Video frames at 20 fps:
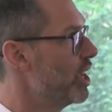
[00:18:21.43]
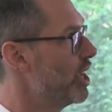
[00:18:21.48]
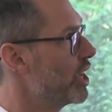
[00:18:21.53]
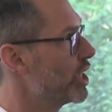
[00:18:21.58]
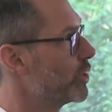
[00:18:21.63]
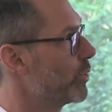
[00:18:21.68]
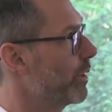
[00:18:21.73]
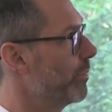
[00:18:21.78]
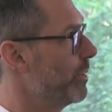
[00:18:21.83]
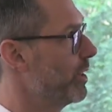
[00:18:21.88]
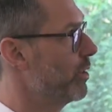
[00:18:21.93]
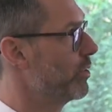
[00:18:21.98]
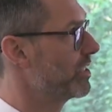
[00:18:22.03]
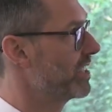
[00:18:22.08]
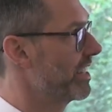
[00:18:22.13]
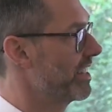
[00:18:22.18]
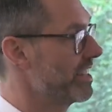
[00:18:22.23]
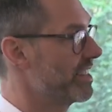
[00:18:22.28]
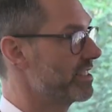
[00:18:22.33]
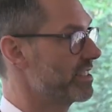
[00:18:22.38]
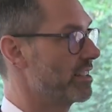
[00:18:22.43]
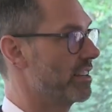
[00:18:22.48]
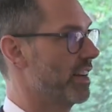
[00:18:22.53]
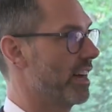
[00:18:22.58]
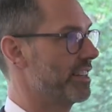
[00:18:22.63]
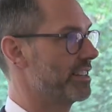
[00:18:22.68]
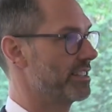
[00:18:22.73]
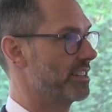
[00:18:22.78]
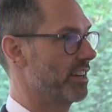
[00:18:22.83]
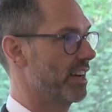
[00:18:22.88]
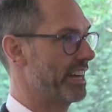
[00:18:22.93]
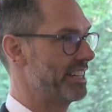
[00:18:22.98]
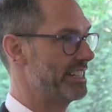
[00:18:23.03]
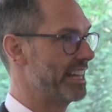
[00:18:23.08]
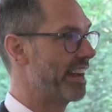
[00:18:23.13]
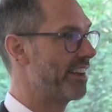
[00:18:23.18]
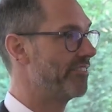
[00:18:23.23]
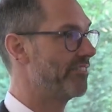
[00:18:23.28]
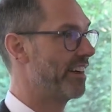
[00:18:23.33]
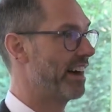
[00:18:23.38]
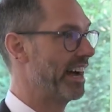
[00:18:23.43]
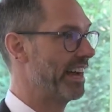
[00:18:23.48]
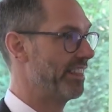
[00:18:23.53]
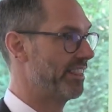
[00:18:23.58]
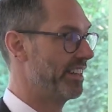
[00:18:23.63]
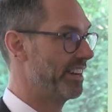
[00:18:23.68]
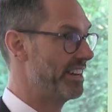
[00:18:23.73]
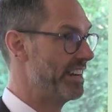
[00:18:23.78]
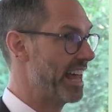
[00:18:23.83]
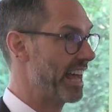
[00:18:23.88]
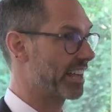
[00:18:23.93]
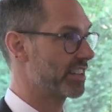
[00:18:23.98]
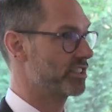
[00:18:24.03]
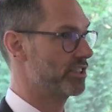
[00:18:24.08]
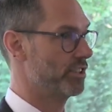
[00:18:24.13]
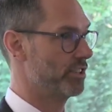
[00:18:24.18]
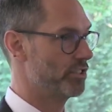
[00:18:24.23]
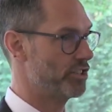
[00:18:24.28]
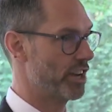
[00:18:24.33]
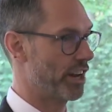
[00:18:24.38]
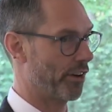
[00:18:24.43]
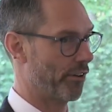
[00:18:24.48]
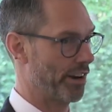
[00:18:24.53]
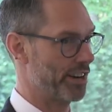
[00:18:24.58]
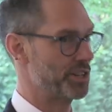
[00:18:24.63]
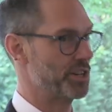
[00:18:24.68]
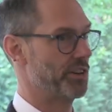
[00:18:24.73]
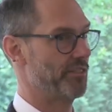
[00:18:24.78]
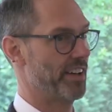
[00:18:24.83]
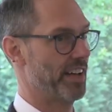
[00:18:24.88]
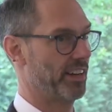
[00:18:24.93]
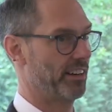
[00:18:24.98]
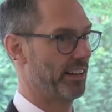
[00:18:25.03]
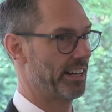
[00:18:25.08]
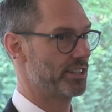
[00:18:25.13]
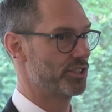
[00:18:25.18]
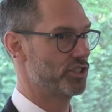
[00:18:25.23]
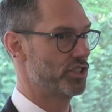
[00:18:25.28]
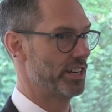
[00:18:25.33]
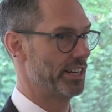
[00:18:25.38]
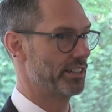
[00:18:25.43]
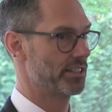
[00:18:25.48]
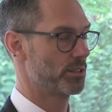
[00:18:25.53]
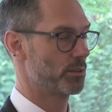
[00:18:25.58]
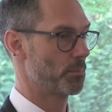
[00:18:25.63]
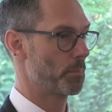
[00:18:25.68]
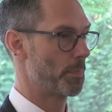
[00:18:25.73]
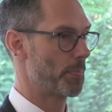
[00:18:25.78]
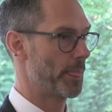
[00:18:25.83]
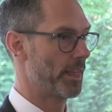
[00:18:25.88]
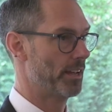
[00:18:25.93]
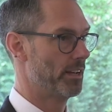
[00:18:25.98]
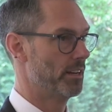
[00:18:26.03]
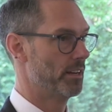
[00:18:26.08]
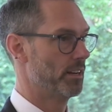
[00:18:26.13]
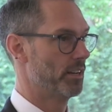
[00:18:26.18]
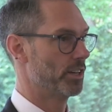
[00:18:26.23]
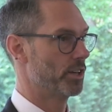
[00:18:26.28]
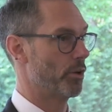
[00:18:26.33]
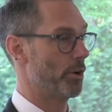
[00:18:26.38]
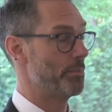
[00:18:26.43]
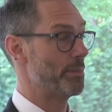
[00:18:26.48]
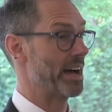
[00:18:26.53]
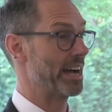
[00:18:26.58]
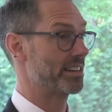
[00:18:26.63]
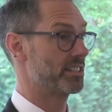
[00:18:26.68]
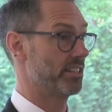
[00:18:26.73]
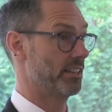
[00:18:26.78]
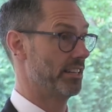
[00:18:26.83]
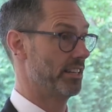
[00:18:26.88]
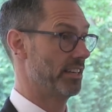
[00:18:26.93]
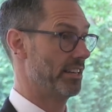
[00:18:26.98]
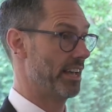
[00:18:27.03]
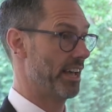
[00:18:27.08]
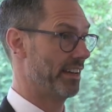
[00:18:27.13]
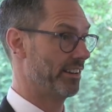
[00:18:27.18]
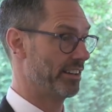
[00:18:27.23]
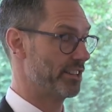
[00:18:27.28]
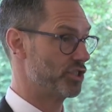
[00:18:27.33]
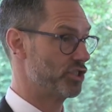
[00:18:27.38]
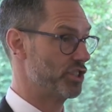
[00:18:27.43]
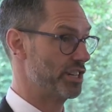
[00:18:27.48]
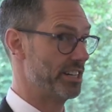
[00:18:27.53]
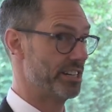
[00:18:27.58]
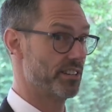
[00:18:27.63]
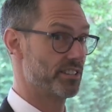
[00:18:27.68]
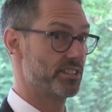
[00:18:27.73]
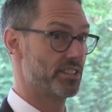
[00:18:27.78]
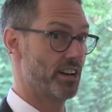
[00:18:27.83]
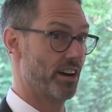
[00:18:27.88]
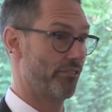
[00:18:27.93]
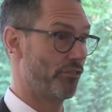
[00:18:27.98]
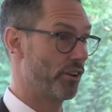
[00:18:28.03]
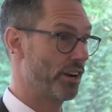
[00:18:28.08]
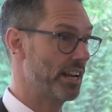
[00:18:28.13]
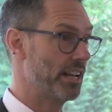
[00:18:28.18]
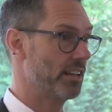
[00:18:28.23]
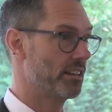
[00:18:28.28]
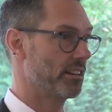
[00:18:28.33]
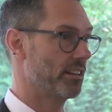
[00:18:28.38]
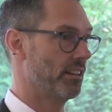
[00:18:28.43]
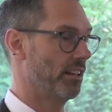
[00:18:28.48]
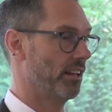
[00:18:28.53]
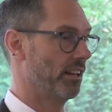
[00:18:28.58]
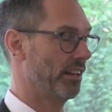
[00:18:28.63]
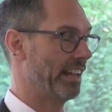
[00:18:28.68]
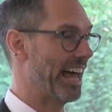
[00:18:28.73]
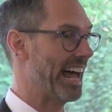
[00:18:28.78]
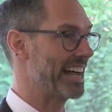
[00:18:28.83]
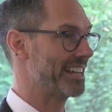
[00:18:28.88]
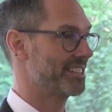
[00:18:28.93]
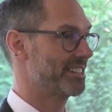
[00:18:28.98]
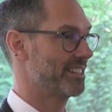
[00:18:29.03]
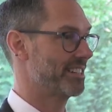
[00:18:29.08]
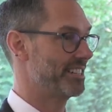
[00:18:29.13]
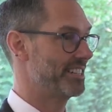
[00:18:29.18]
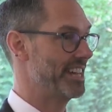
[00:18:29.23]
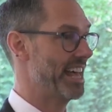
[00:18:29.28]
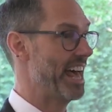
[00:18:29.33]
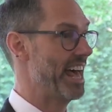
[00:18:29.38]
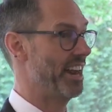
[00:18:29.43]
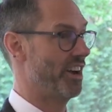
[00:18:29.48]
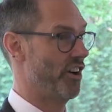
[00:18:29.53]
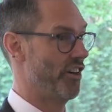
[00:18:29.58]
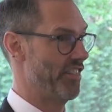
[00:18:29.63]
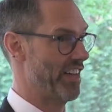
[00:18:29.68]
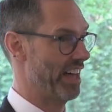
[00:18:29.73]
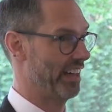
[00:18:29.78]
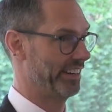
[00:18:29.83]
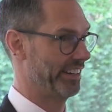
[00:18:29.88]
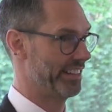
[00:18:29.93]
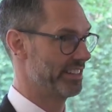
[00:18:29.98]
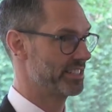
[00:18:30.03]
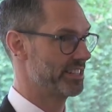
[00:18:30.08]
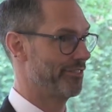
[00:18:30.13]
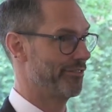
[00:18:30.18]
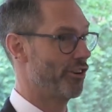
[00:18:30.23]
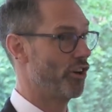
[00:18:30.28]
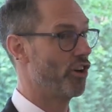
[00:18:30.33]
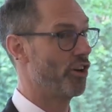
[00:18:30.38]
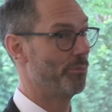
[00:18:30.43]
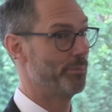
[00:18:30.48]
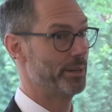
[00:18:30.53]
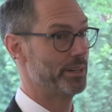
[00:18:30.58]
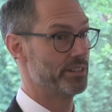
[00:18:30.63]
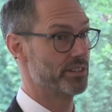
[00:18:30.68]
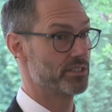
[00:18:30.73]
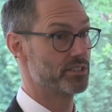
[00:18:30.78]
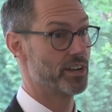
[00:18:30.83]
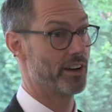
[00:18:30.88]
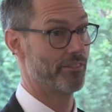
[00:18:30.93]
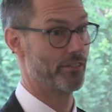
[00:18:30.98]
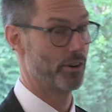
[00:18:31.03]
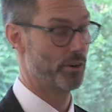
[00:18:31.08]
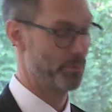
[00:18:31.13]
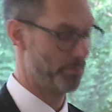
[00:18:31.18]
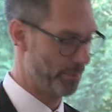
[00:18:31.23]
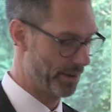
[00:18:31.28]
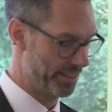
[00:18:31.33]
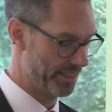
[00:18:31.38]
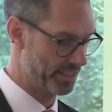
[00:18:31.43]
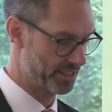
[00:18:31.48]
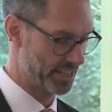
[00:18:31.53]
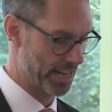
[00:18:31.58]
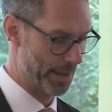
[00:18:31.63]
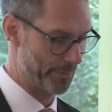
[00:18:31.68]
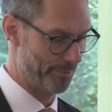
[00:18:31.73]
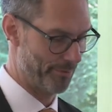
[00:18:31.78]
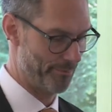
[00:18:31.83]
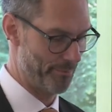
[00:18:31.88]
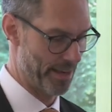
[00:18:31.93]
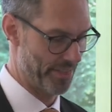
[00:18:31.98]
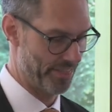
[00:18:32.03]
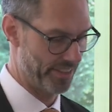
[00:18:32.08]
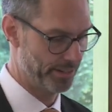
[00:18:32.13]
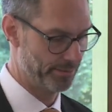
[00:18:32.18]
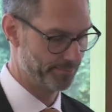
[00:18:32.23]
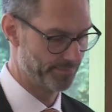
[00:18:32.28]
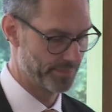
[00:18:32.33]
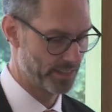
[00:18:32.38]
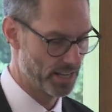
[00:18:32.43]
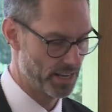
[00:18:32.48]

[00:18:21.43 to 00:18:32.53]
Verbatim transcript: So we've been using this uh, to identify the next generation of ALS genes. Going back to the ALS gene discovery, the last 10 on that list have all been discovered by this type of method.